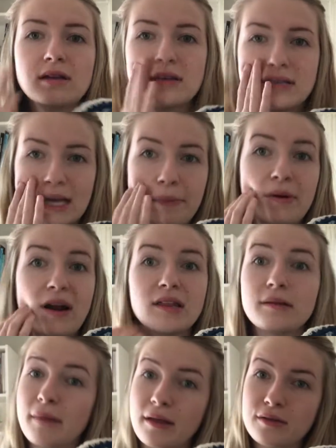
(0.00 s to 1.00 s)
to separate
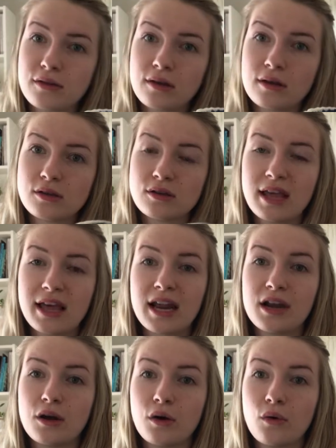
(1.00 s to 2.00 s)
the month so that I
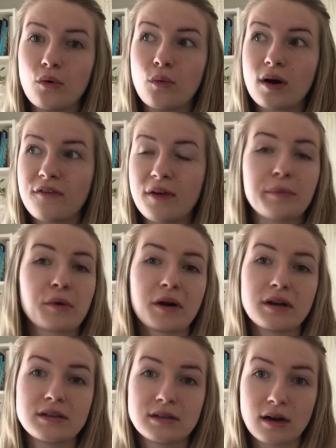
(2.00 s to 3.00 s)
know where
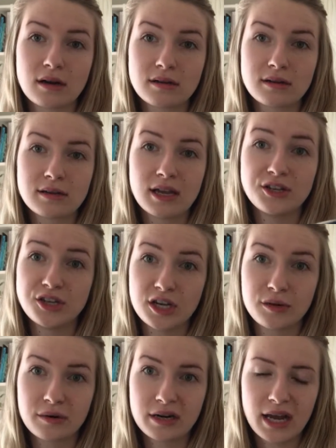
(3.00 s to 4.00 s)
February starts and
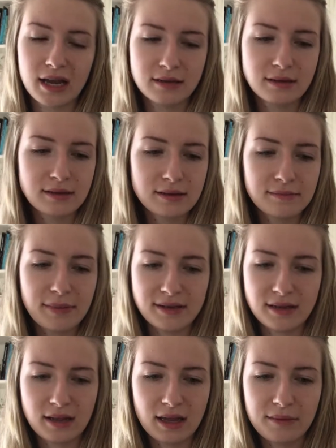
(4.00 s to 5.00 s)
January ends,
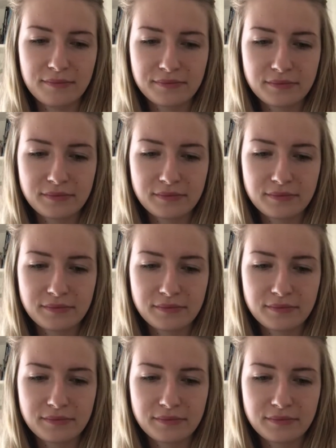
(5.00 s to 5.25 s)
basically.